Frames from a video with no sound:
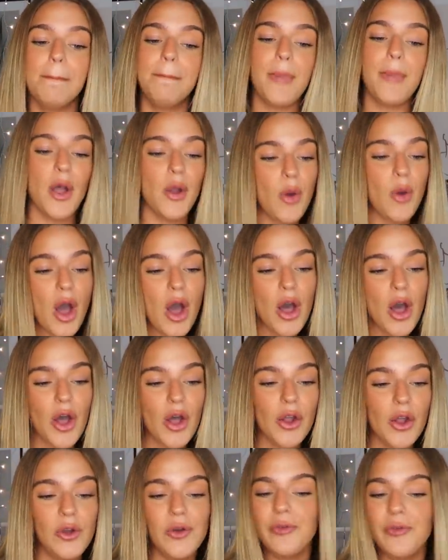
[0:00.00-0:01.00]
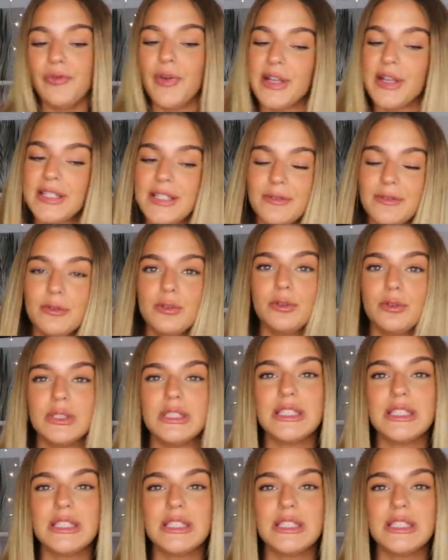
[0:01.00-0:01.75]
boho festival